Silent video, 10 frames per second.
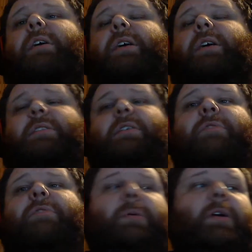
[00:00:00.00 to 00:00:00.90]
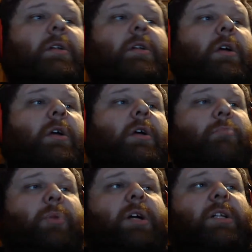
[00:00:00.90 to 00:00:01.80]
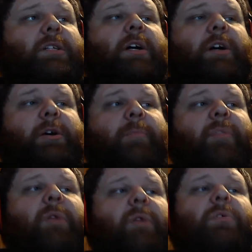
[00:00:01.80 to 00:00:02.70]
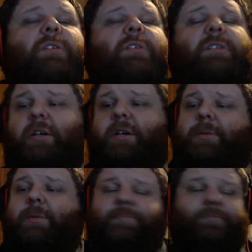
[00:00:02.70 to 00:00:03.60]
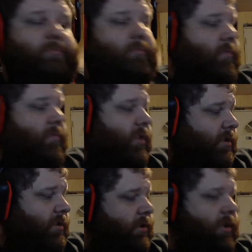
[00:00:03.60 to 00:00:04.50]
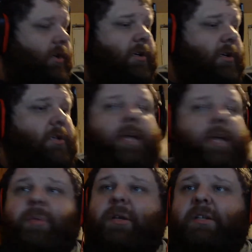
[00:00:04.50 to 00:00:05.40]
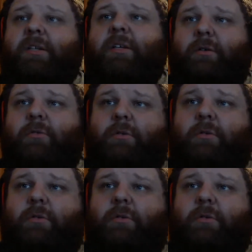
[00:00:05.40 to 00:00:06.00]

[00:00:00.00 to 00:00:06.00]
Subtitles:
I can't say for Japan, but it was 8-bit Nintendo.